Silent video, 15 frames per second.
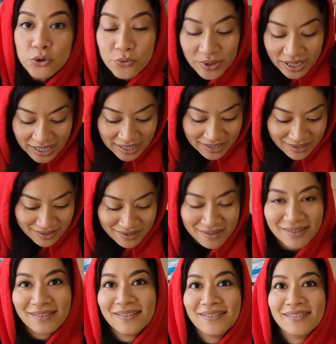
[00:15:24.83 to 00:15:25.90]
Michigan. Is?
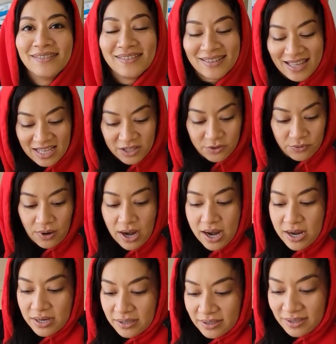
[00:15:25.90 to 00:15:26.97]
Kalamazoo is in
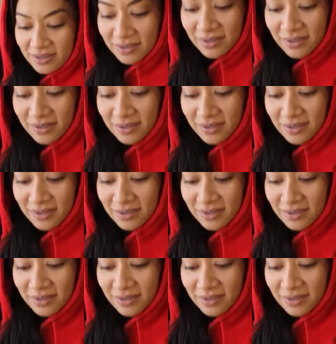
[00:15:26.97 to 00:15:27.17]
Michigan. Right.